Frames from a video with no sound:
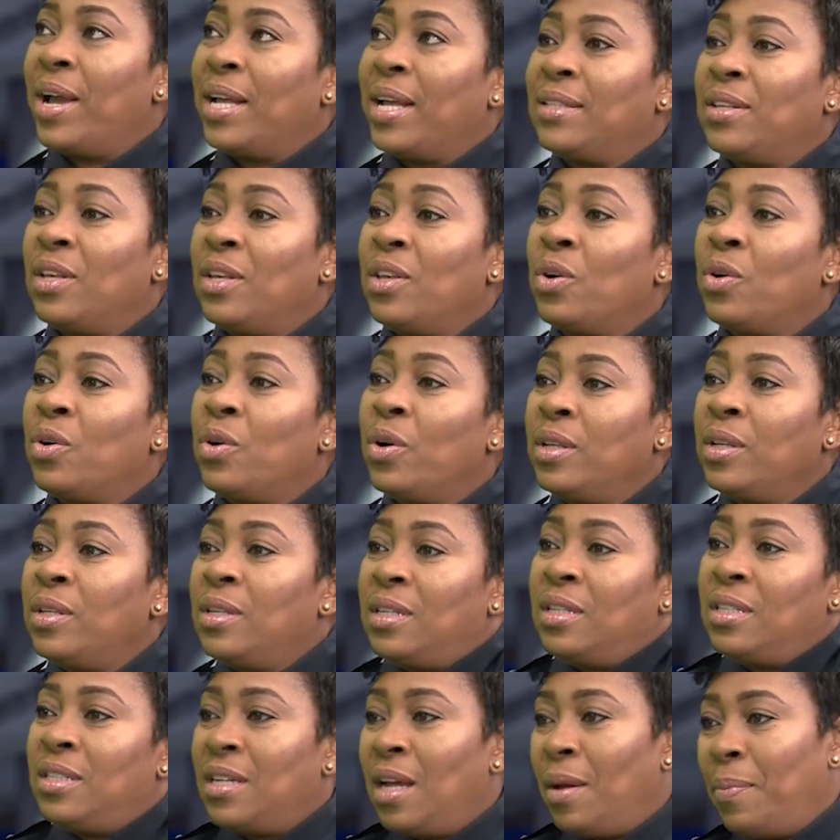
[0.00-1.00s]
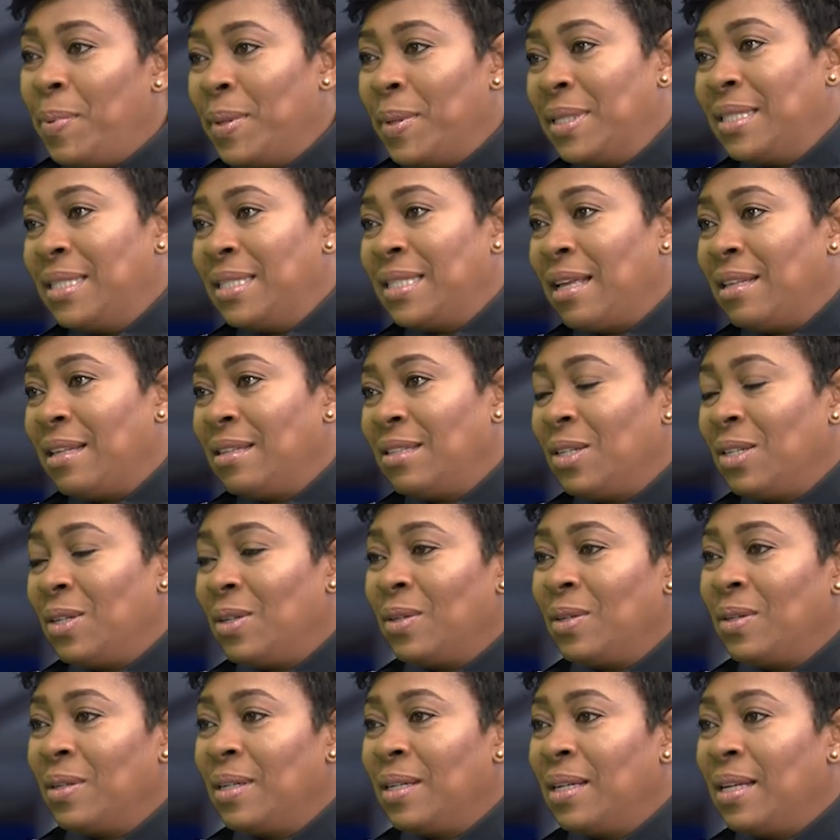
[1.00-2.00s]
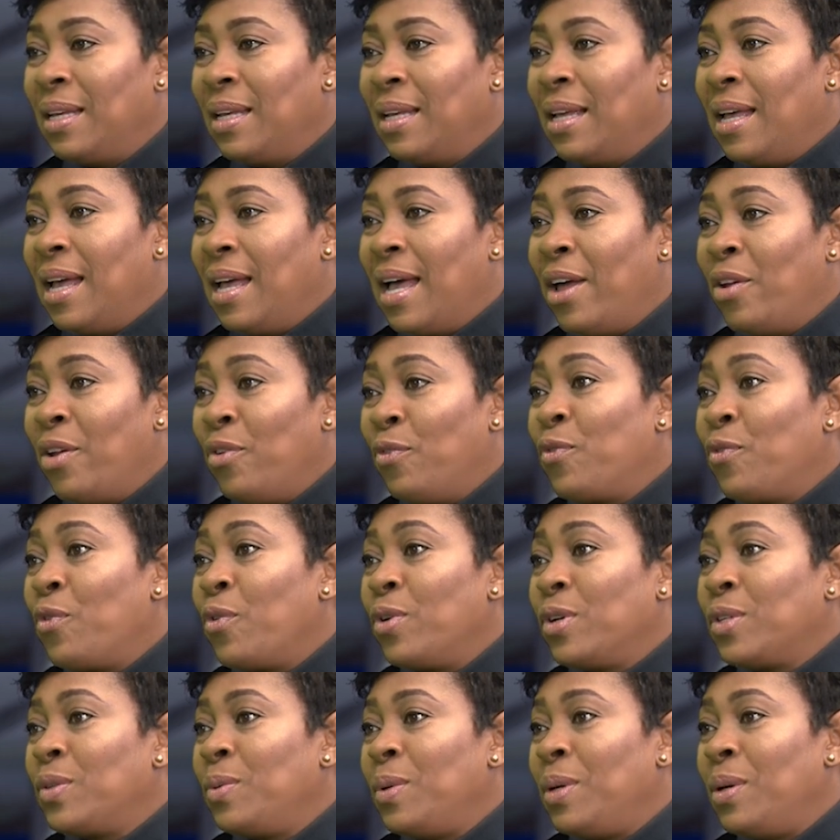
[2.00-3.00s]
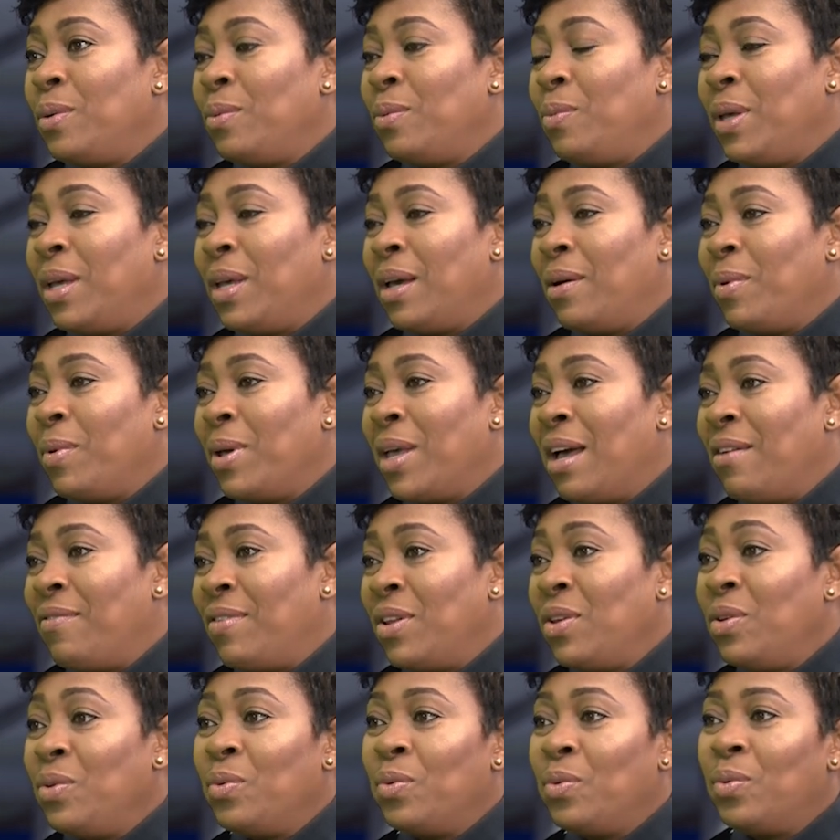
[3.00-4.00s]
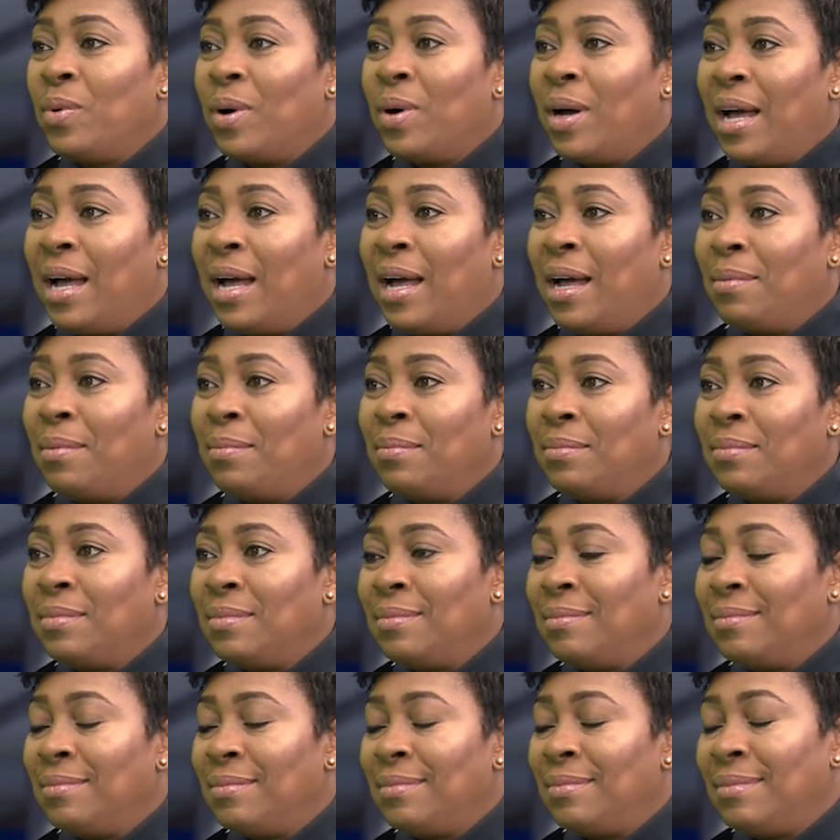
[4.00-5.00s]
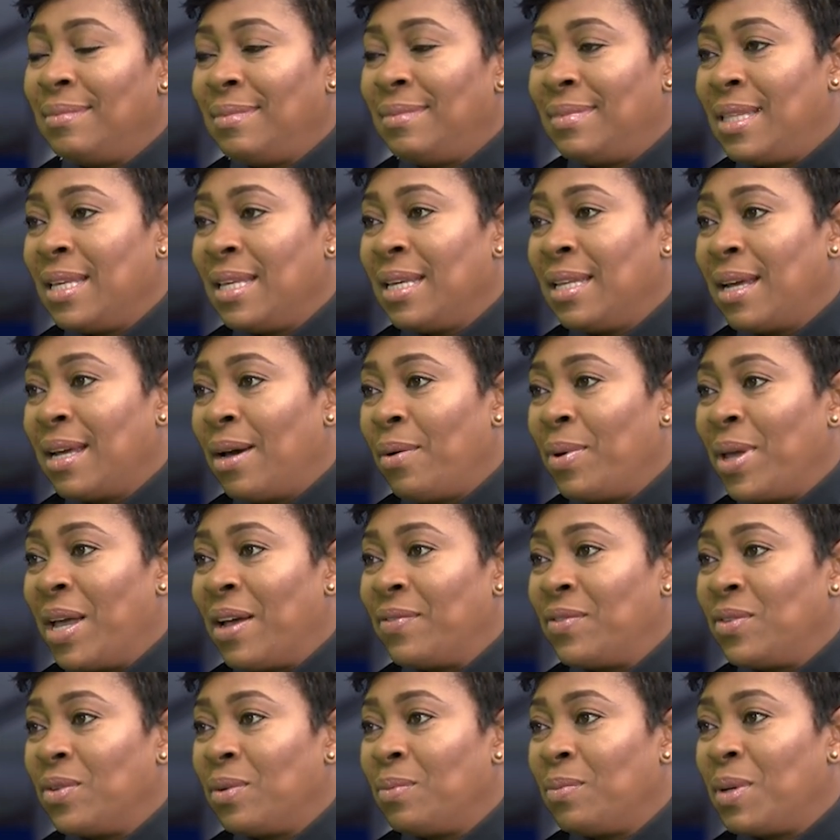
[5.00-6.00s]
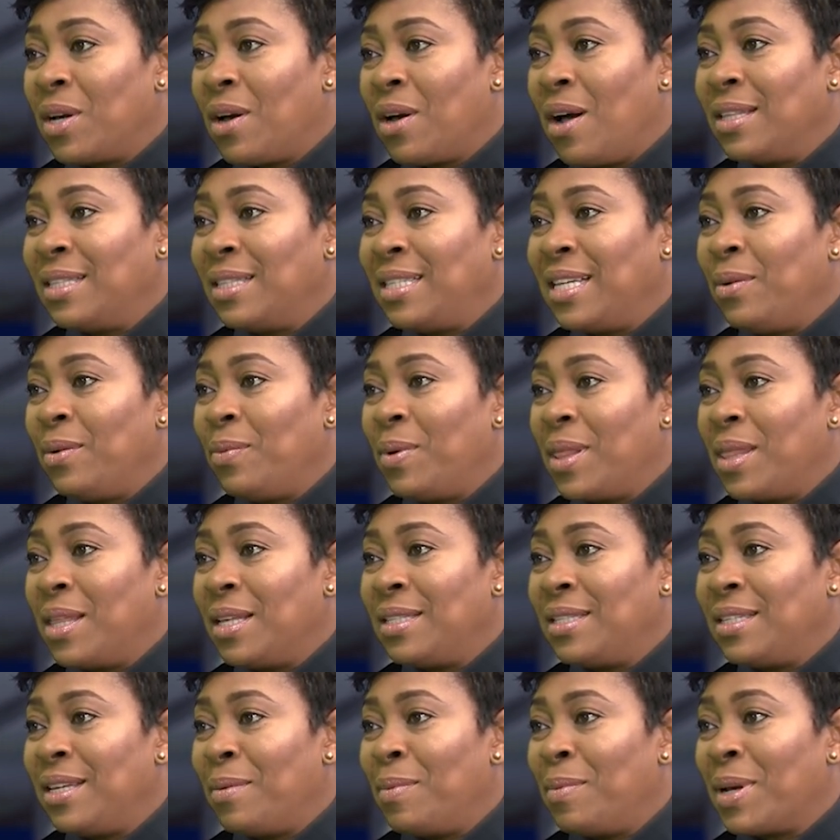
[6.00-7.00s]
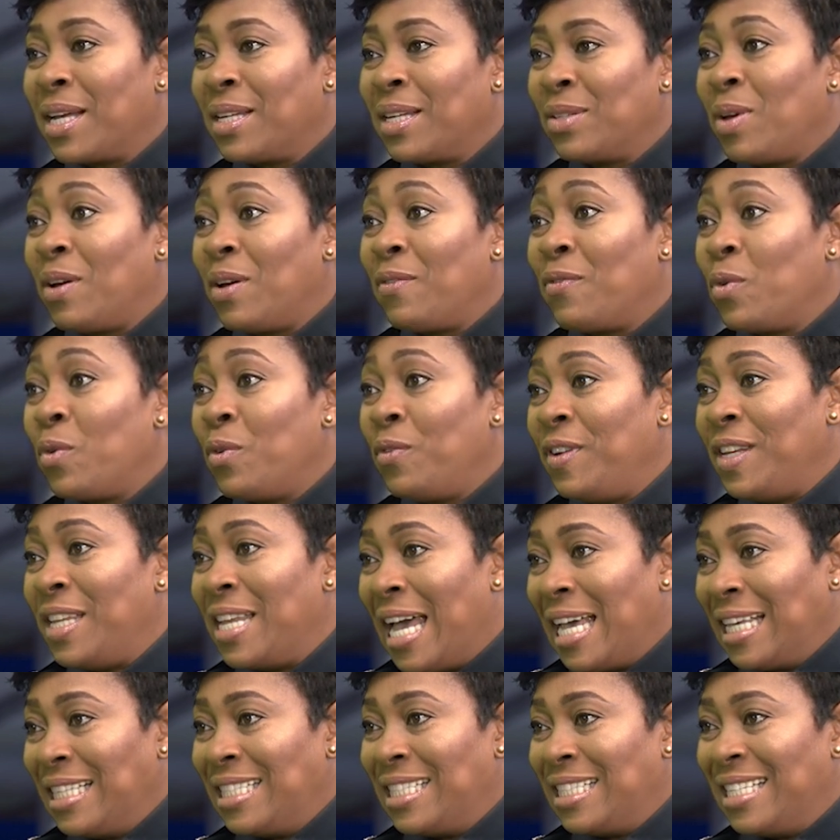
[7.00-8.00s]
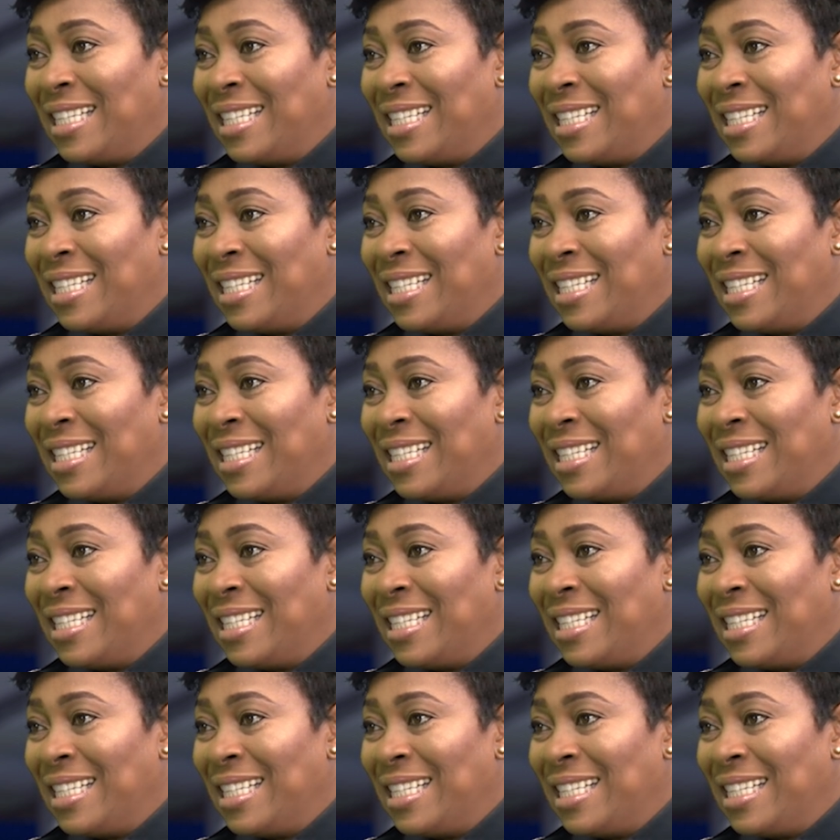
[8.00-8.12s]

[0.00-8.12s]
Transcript: right, so you're going to the shopping center. And of course, we have a new thing that we have to be contend with this year because we have COVID-19.